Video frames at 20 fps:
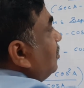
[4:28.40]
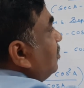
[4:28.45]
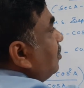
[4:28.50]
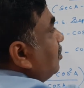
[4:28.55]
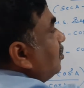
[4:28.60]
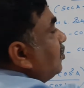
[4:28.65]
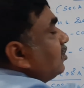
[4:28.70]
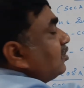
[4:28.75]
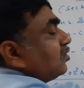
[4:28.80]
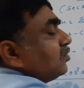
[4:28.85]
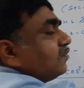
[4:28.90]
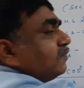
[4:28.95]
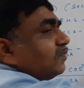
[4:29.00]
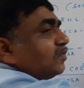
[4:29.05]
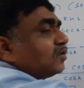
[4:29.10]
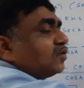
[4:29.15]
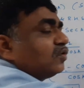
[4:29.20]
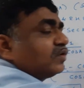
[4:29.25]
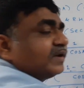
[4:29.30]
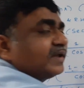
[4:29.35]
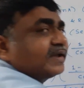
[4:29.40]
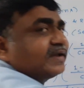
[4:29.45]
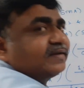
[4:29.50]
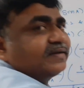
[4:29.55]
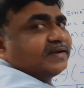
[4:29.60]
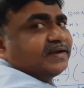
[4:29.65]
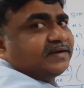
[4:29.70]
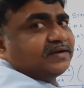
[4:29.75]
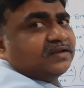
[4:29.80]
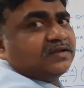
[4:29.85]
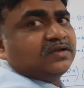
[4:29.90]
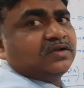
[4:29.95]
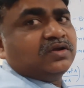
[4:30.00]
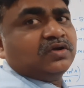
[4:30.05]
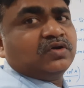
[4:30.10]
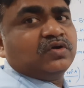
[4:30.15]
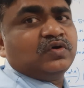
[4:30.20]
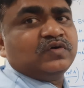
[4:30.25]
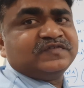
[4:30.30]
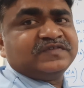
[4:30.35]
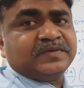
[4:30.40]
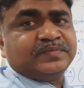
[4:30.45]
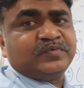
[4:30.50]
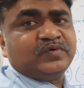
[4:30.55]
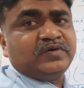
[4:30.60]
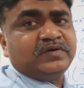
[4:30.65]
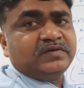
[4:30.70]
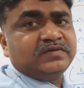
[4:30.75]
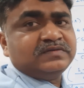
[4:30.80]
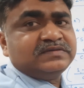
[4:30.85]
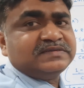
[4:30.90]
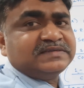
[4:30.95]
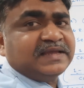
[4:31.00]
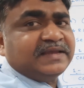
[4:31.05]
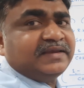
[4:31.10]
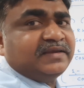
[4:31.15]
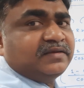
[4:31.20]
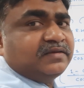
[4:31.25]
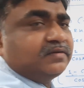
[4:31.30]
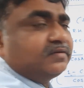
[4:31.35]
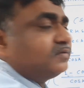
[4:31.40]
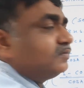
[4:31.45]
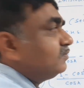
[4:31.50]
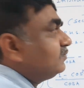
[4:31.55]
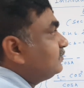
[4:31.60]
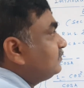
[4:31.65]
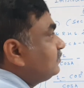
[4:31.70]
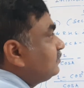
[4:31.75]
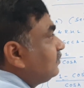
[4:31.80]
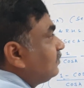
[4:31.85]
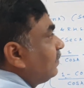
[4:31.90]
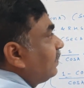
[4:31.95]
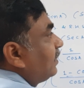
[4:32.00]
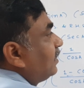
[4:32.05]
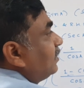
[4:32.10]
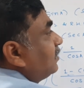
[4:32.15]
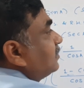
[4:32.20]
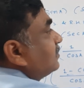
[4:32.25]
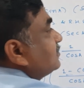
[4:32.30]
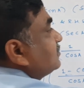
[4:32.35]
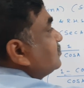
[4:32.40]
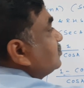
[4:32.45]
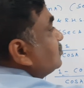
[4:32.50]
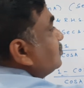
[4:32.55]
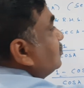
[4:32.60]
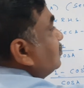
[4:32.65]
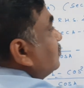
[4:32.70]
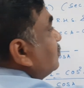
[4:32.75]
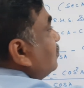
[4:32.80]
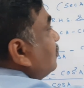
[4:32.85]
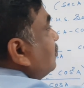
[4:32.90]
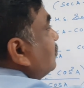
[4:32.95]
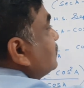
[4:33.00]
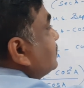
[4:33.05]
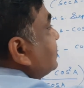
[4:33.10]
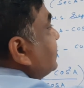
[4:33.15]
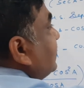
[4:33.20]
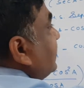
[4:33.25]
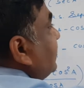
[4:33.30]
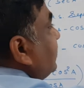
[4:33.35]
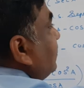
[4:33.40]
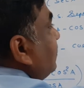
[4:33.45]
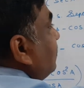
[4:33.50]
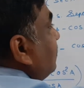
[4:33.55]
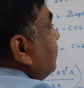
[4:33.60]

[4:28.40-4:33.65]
cot. For cot I can write cos upon sin. So, cos A